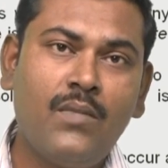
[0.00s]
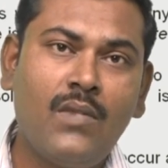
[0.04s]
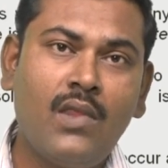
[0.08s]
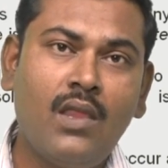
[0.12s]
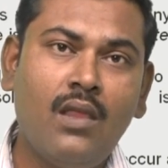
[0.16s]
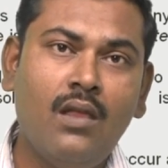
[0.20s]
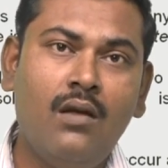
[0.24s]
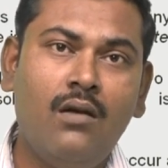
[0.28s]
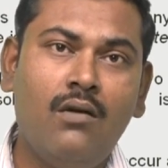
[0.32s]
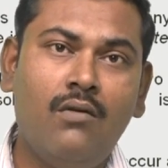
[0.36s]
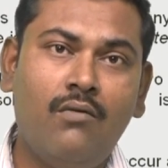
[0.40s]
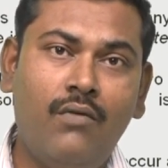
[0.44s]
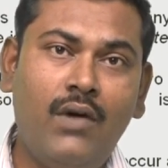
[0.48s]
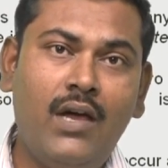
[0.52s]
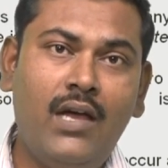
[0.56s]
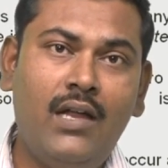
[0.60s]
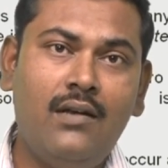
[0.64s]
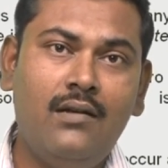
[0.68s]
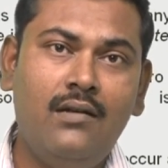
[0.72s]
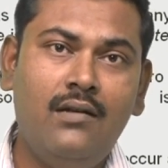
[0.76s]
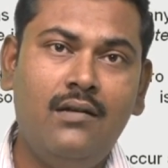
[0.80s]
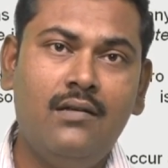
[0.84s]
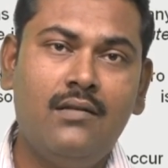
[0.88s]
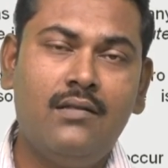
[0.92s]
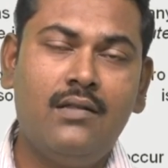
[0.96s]

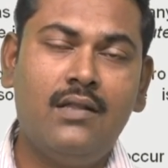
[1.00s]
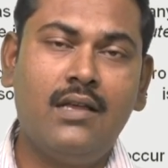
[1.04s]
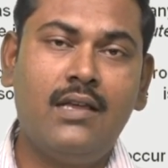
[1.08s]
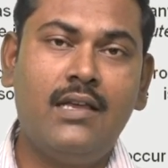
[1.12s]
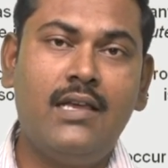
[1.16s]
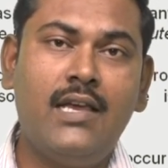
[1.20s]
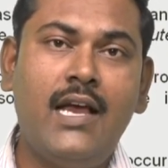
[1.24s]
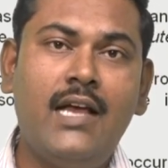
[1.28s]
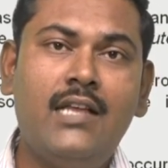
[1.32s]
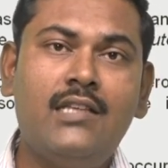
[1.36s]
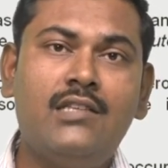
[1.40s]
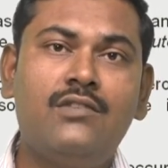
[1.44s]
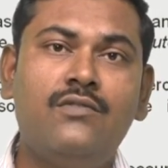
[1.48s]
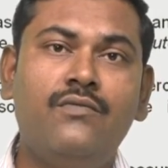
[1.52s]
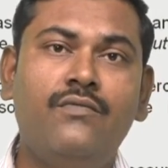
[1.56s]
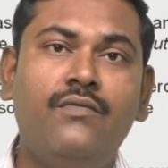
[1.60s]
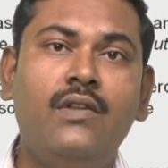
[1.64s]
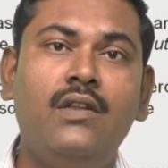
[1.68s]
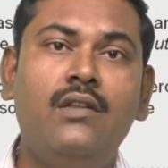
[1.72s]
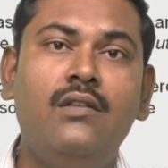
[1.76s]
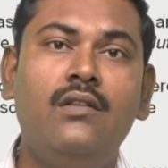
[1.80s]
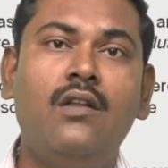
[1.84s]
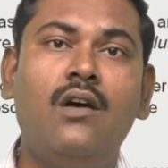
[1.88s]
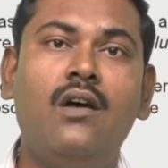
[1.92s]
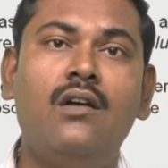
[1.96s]
when the gas will
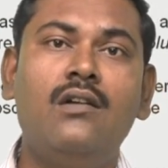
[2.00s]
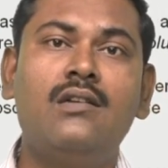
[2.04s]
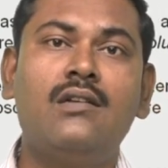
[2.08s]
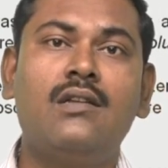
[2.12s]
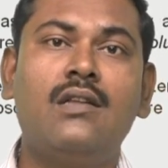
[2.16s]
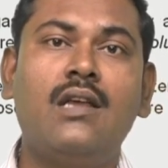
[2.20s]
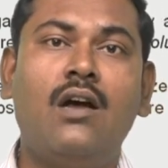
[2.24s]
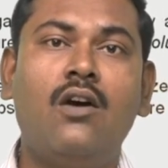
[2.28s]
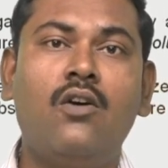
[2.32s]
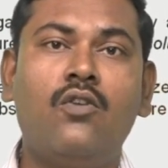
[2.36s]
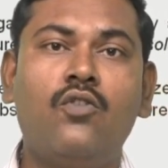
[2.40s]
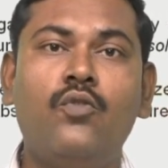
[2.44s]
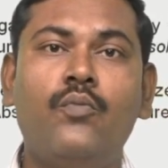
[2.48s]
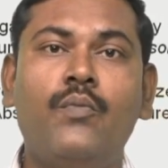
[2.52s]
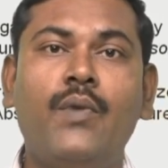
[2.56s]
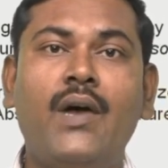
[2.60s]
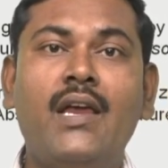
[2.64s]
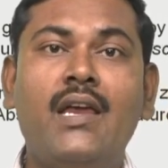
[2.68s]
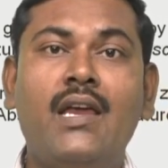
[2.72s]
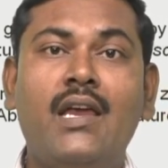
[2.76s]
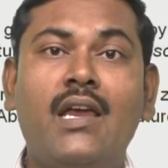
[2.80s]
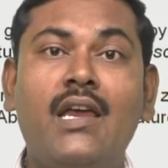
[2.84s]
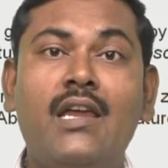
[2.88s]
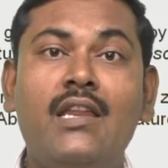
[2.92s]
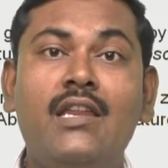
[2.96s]
not occupy
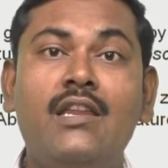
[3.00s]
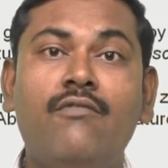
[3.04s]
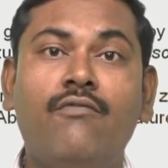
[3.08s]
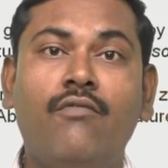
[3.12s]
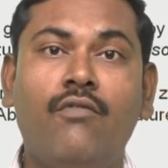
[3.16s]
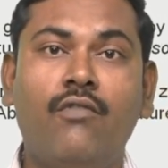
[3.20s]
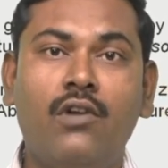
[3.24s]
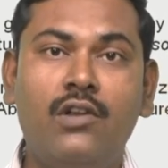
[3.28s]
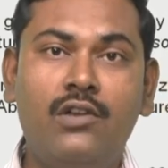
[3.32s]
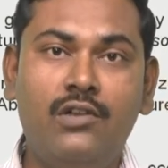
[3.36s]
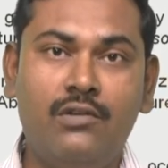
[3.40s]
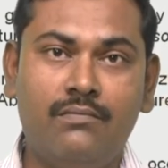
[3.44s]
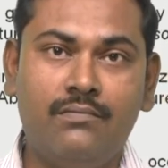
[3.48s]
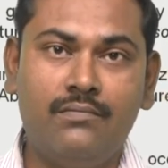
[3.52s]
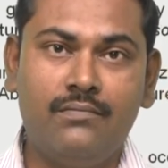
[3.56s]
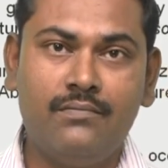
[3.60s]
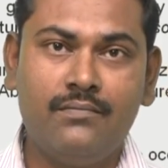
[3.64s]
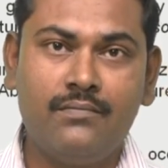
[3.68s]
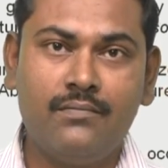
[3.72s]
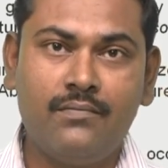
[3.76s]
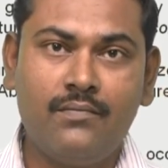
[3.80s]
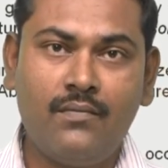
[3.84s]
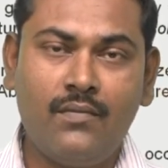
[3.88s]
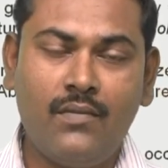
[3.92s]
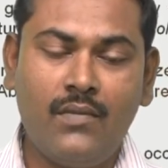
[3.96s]
any volume,
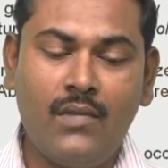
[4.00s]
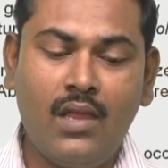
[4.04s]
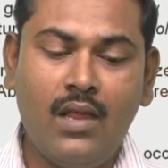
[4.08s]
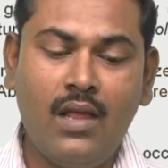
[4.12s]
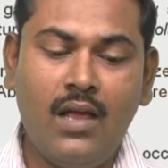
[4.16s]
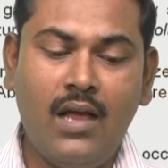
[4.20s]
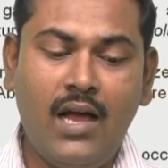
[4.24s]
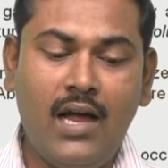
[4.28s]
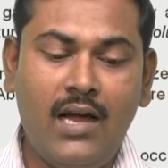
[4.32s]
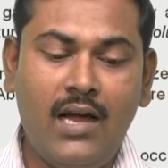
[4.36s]
and